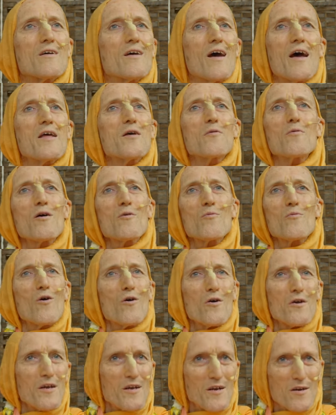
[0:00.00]
anyone
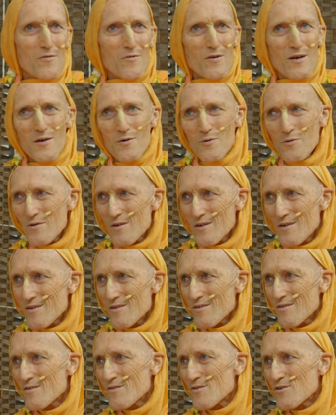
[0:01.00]
walking around
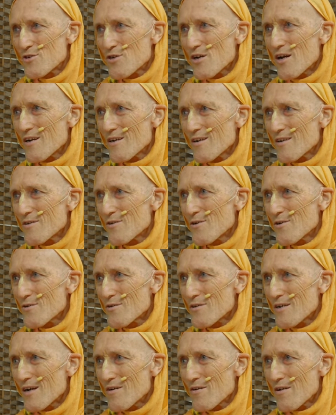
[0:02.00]
in Charlotte,
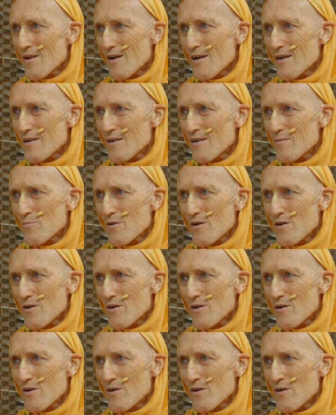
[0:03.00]
North Carolina,